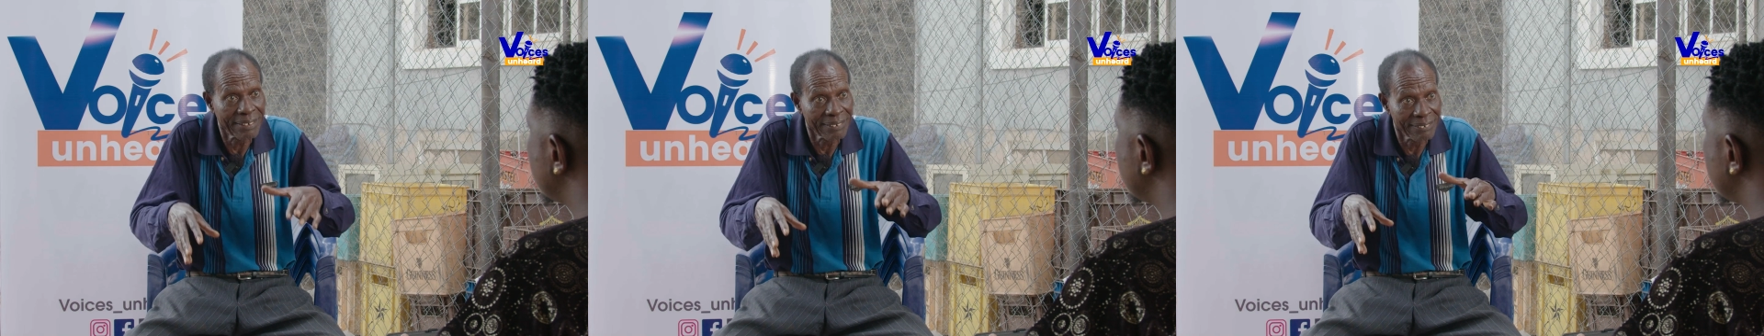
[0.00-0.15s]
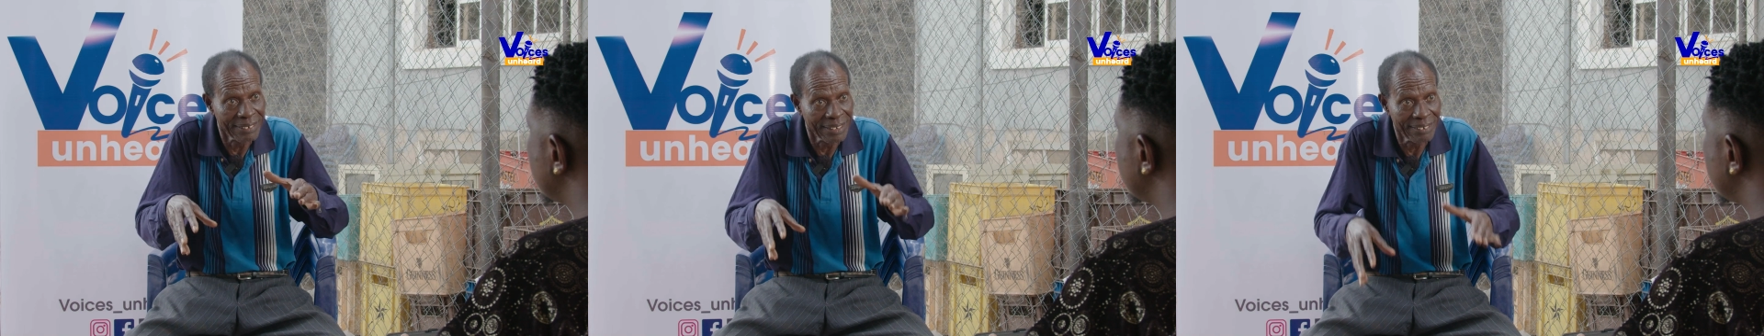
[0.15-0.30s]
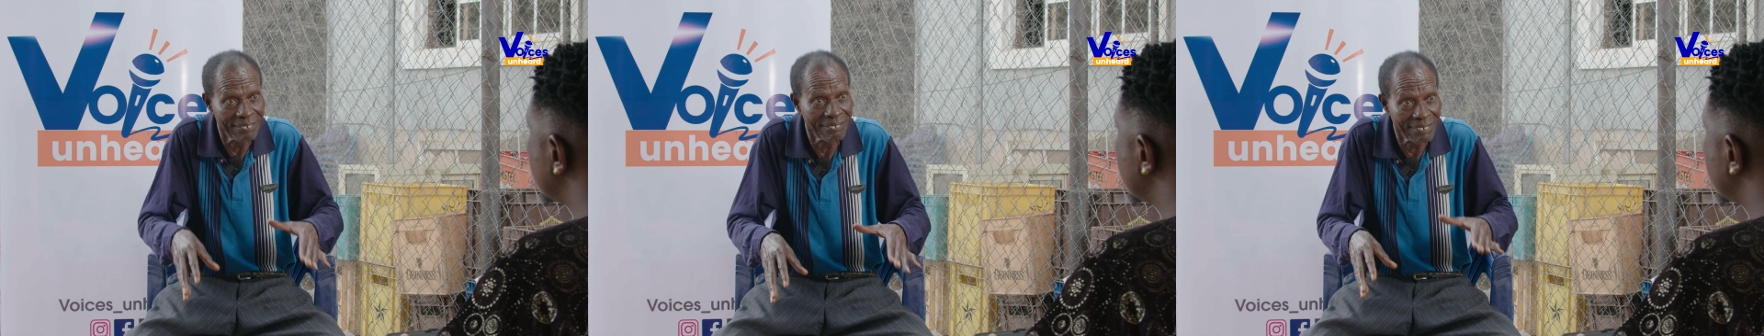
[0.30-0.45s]

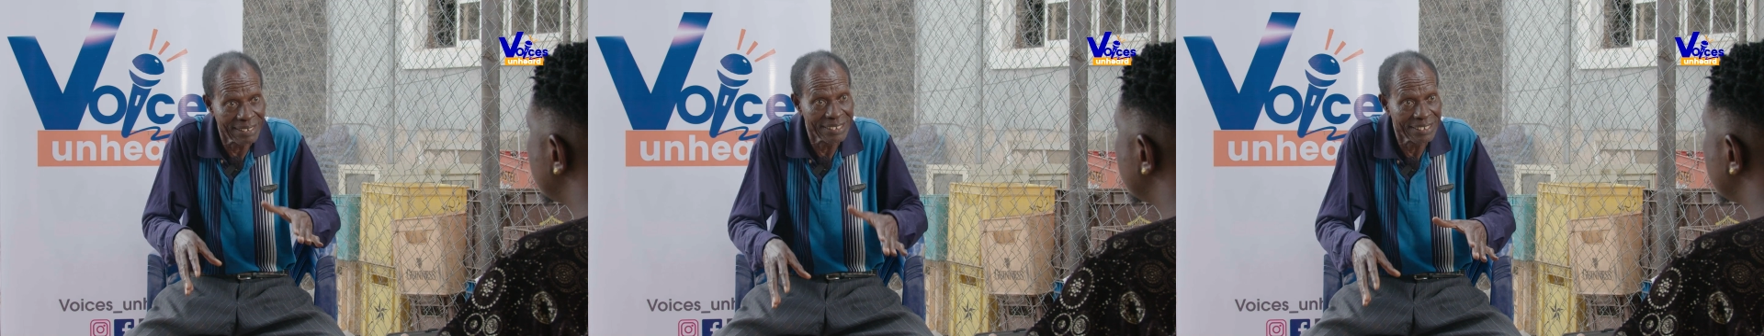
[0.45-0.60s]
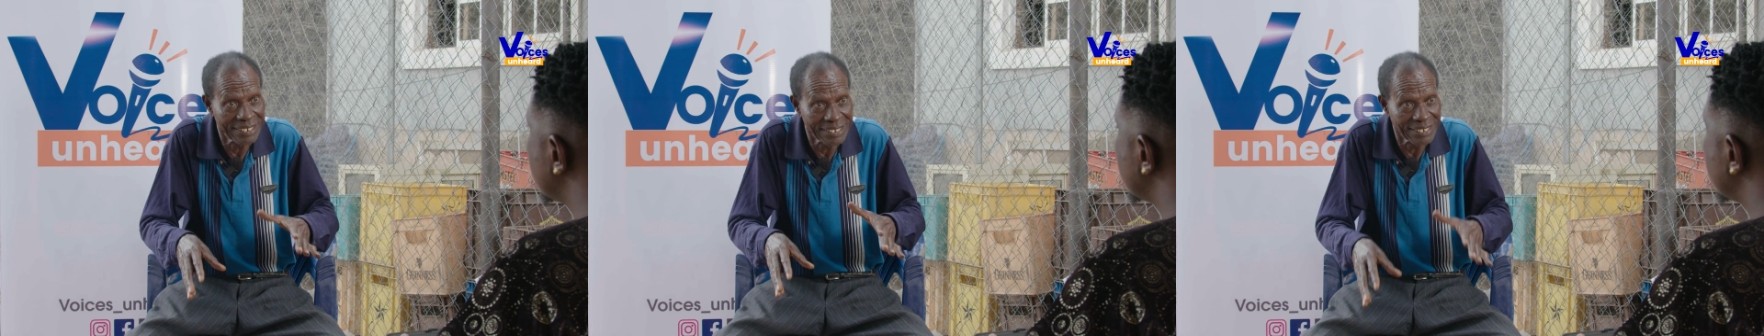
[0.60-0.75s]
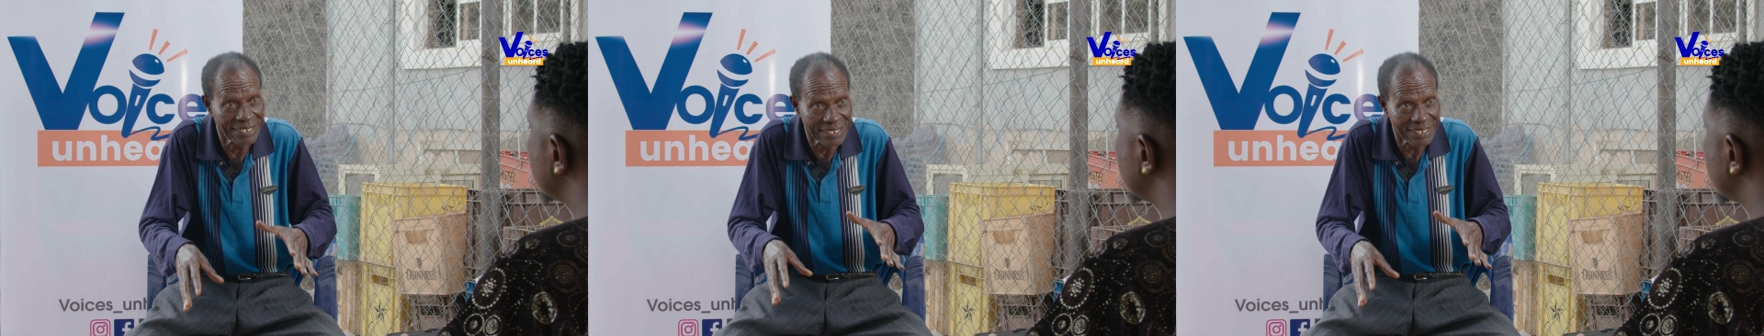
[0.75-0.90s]
rainy
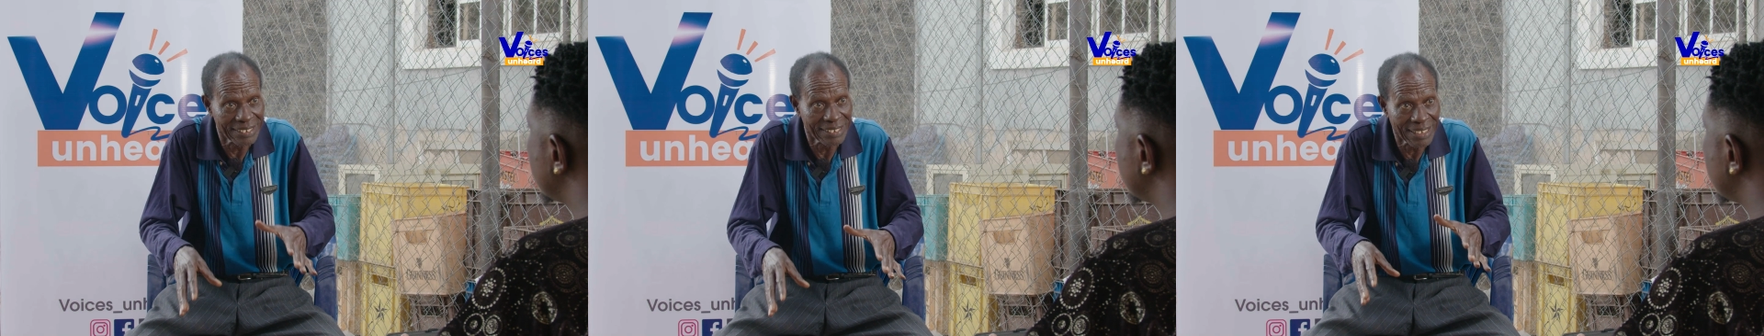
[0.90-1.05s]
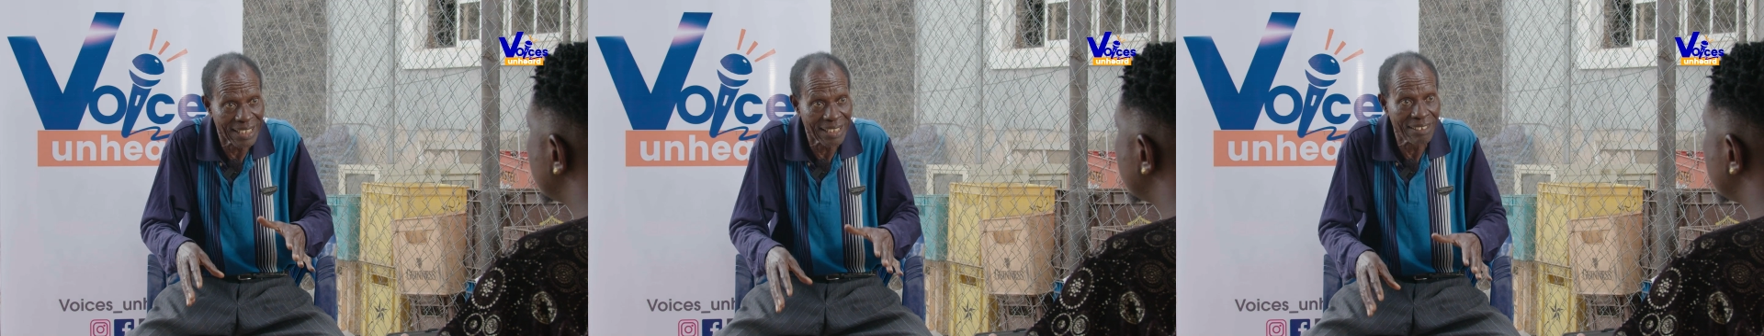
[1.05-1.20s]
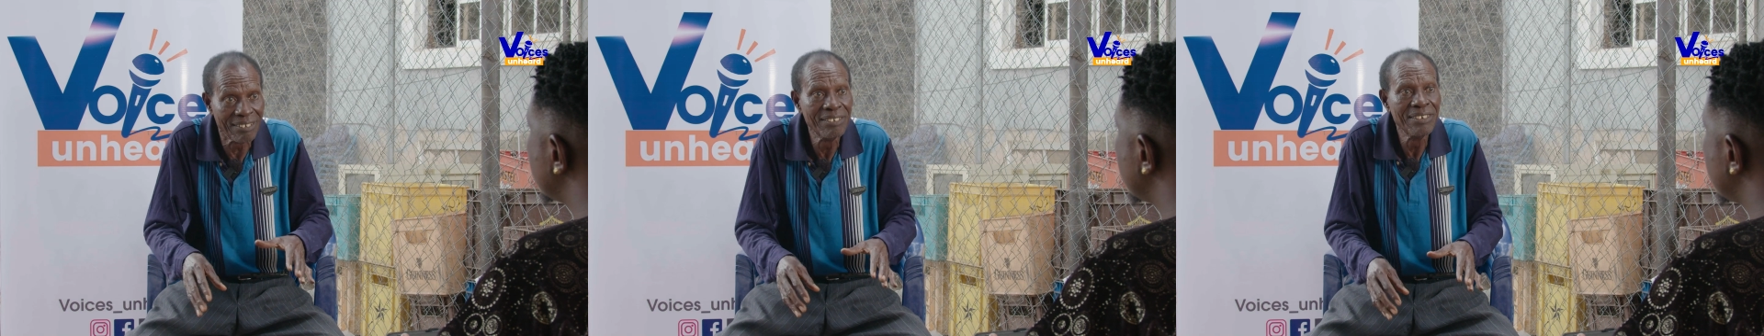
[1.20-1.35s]
season
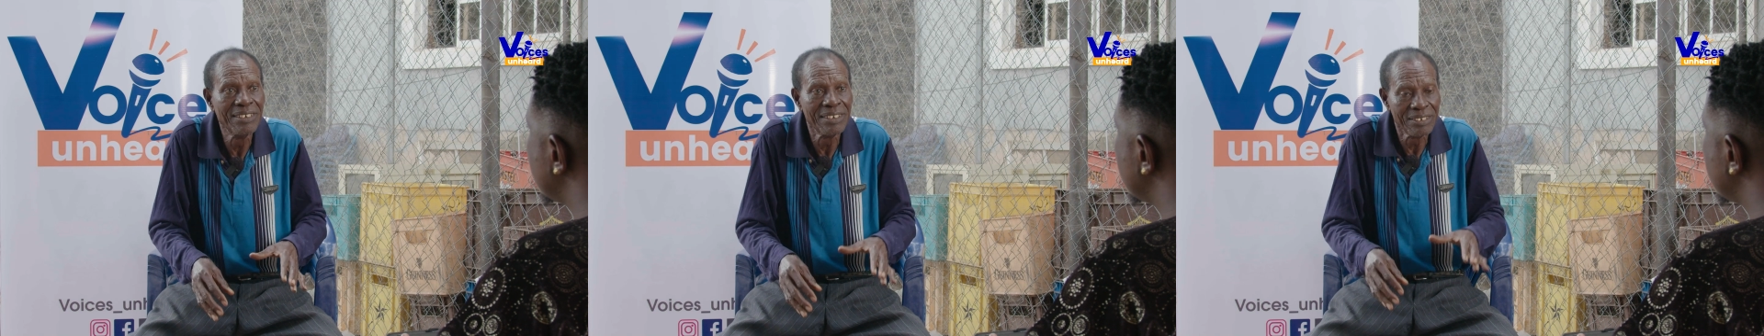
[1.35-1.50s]
now.